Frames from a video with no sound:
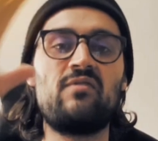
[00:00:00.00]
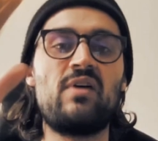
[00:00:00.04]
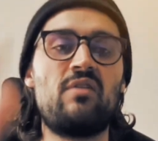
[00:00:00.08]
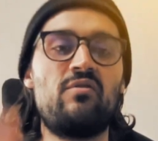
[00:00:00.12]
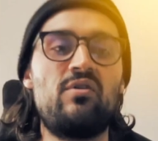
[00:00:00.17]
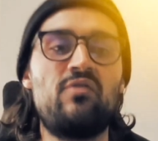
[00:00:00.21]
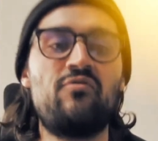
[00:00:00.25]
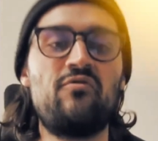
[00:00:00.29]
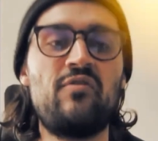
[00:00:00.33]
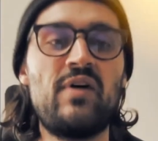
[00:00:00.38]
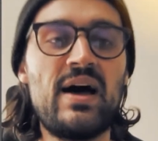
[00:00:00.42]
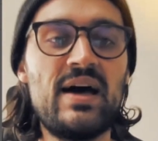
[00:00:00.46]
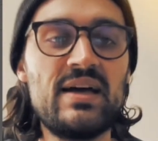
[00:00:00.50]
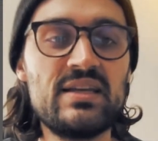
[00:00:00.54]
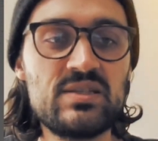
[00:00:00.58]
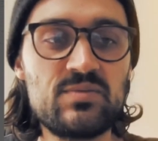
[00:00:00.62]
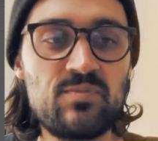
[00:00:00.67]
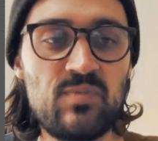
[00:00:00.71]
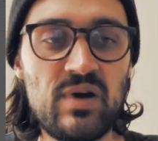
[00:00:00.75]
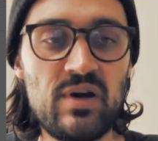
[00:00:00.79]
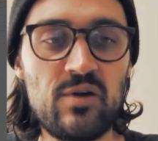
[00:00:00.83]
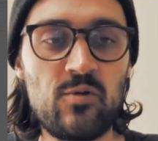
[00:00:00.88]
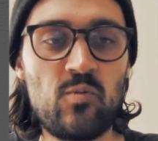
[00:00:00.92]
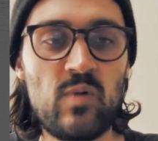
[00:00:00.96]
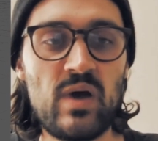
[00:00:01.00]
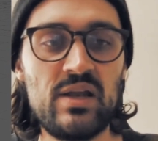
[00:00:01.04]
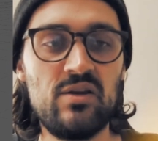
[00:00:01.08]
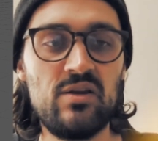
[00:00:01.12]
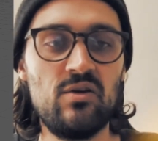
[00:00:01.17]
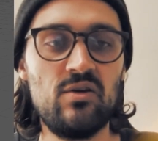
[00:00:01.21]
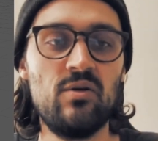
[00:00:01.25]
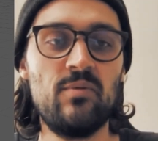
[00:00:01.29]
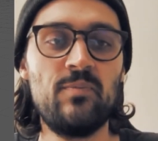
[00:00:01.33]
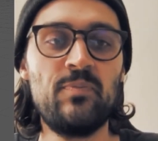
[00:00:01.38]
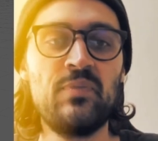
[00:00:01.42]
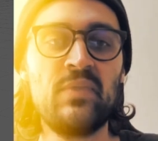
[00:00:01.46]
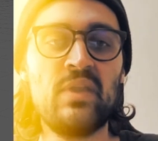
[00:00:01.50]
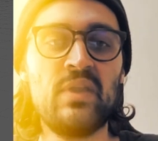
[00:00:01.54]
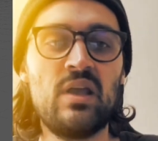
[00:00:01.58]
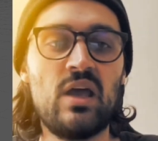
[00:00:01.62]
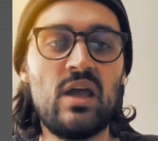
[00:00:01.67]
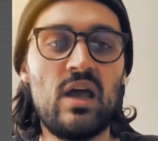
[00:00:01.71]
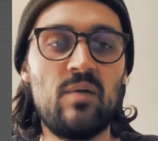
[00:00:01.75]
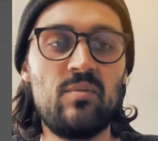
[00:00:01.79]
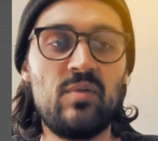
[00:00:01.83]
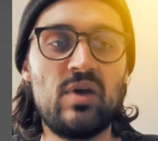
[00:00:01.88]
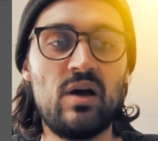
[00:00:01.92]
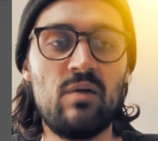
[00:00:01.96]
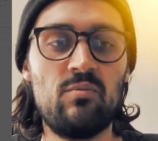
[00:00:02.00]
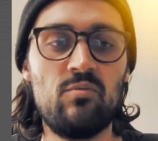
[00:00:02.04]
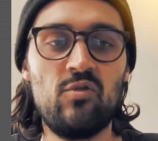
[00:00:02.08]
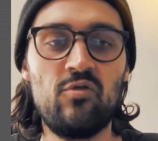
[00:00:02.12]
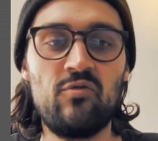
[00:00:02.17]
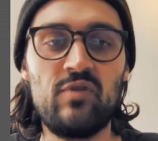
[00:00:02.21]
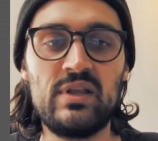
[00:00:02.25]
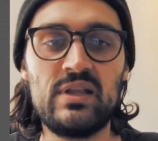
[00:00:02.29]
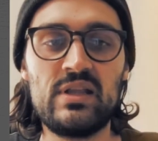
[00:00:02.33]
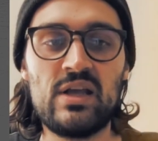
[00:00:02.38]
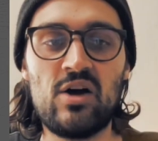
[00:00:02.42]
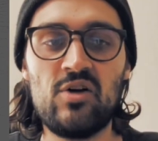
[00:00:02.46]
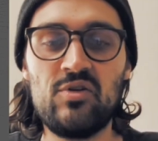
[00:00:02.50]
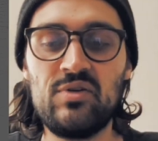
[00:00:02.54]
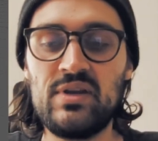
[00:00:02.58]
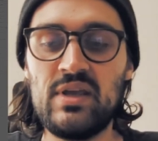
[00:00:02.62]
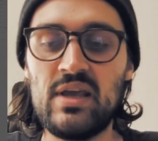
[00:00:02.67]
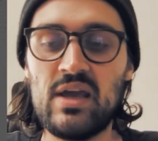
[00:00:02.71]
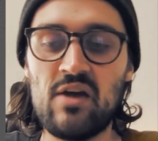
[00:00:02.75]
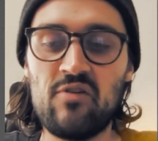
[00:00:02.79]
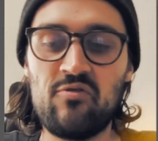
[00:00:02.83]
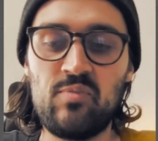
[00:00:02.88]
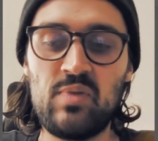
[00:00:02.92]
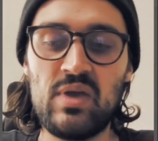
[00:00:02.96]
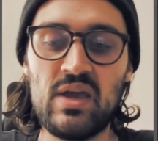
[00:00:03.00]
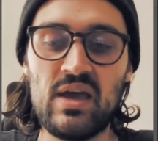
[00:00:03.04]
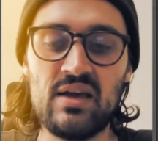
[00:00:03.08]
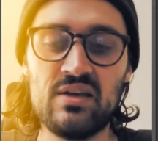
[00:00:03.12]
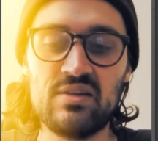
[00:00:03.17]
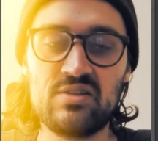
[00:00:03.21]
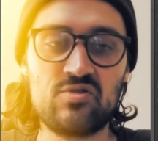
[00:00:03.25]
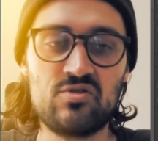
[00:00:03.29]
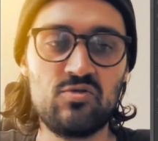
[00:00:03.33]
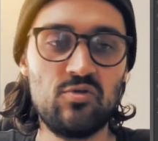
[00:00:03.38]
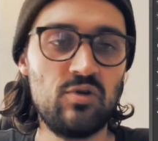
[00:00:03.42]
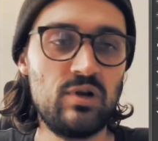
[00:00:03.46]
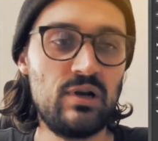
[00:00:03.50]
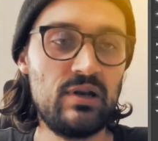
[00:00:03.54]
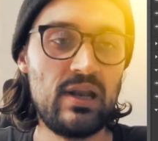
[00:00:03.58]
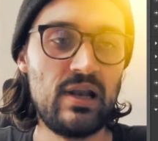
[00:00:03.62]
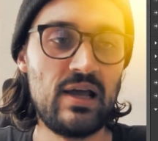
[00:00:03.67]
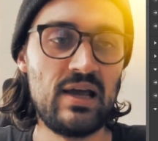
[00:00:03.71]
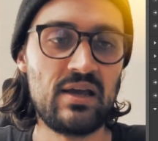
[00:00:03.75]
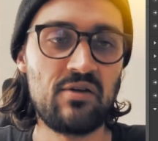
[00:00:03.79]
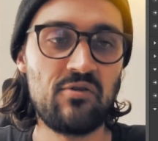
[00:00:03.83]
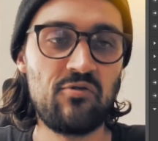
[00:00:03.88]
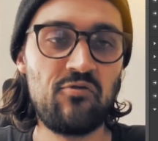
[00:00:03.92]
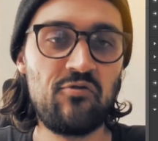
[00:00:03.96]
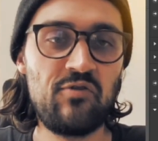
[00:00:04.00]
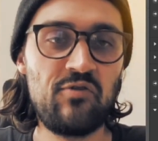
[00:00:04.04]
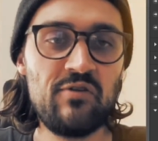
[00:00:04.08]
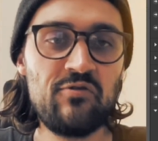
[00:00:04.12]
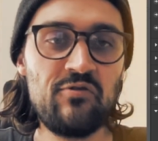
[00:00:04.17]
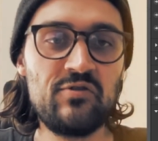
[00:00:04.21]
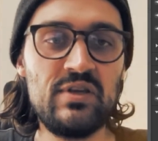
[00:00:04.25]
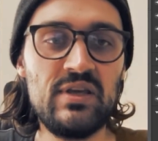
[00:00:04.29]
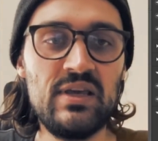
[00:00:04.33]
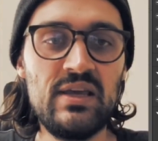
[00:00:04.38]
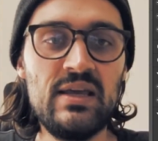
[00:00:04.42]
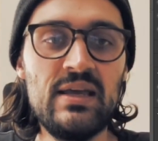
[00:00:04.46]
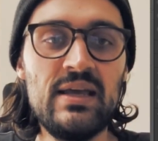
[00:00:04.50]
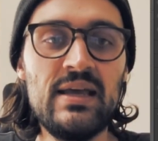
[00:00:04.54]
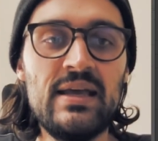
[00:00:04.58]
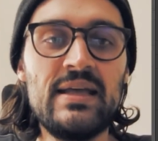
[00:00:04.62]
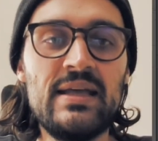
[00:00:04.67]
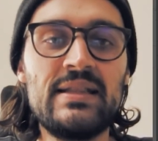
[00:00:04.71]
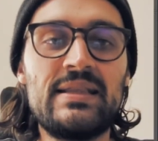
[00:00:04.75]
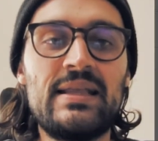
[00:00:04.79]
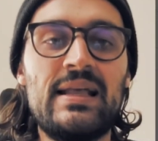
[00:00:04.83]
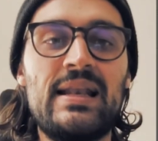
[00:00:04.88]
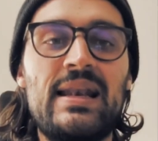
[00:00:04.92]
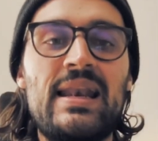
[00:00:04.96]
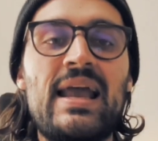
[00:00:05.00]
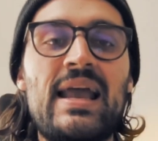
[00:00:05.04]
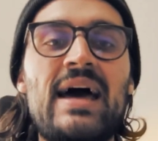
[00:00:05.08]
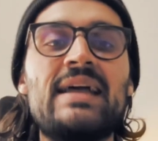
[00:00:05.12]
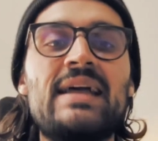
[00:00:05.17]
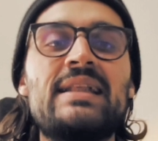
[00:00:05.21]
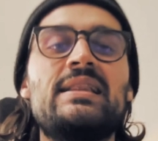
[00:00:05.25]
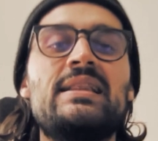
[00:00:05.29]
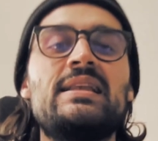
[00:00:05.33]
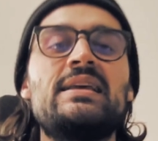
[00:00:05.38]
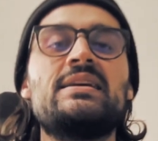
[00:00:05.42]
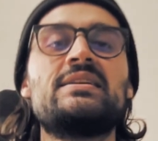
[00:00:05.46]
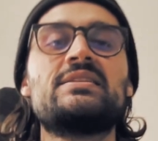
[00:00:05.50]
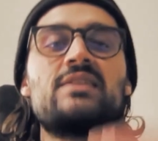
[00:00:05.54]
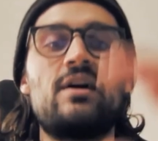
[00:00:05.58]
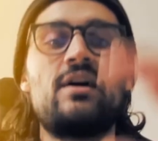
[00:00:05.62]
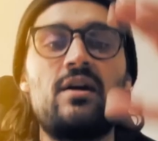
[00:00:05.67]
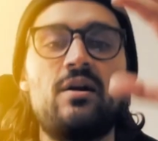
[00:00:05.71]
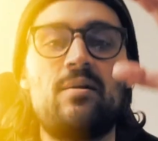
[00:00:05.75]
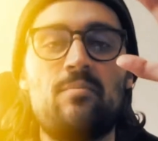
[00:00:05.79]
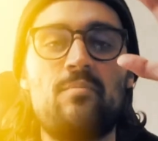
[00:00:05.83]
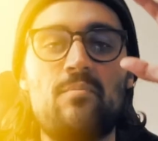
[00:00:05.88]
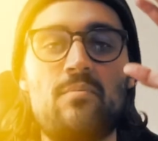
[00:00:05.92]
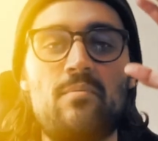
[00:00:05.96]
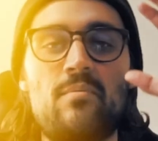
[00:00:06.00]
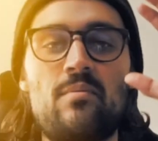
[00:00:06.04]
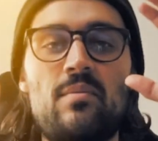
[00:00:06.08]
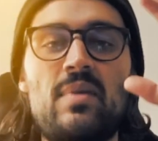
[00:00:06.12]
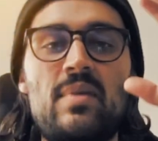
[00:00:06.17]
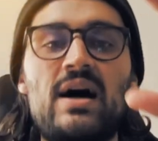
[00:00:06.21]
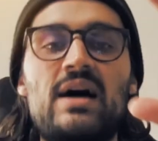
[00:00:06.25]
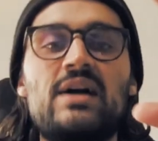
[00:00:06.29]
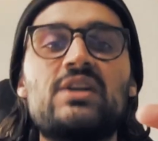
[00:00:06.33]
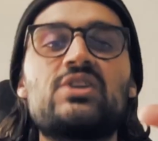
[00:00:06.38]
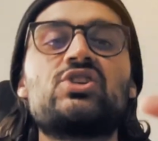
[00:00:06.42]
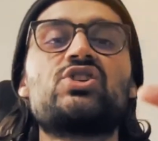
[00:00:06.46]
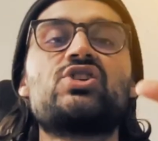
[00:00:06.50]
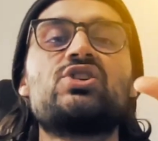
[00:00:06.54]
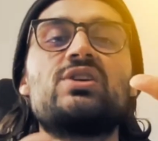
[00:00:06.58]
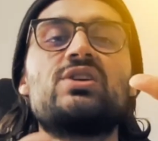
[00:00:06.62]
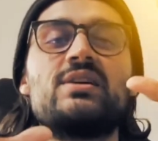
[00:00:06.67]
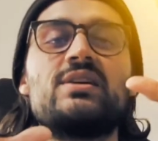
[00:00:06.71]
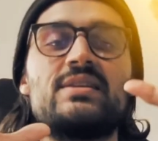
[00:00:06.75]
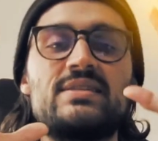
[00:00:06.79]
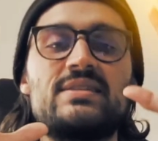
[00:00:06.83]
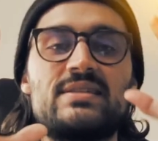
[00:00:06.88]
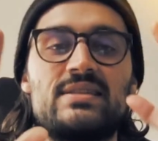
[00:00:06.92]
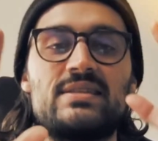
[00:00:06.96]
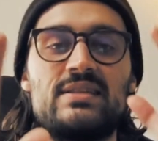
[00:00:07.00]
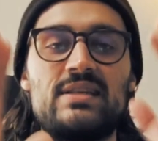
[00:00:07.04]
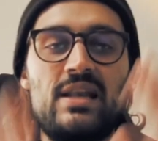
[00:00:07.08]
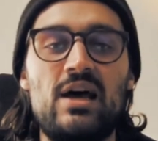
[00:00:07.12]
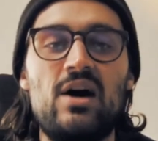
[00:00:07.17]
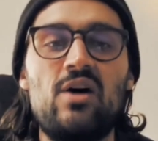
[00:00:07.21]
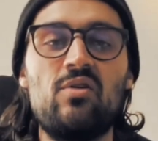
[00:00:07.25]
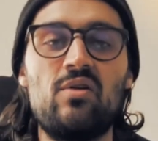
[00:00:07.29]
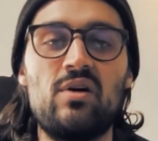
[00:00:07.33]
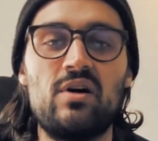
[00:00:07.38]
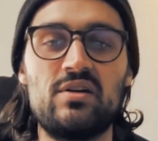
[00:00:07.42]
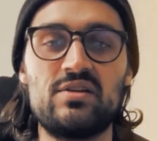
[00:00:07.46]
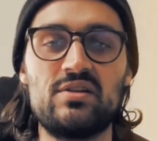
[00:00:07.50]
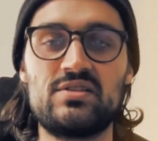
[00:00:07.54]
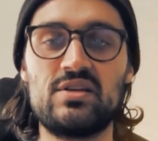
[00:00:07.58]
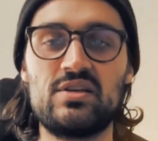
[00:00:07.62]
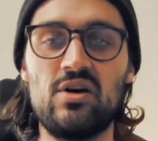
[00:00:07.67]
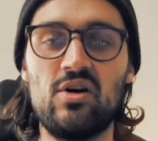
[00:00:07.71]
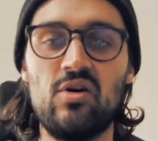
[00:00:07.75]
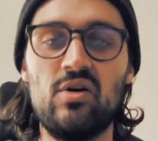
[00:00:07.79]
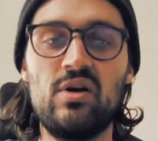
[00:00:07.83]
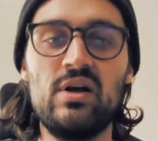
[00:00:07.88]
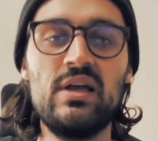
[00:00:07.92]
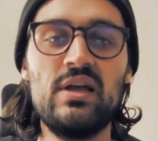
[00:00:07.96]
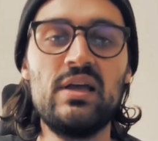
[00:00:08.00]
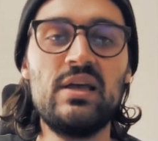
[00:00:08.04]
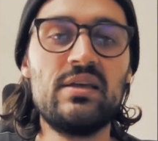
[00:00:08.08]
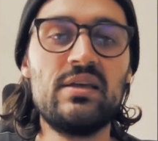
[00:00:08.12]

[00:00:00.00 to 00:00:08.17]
very fast, but when you moving down the FPS to like 50, the light leaks are much slower. So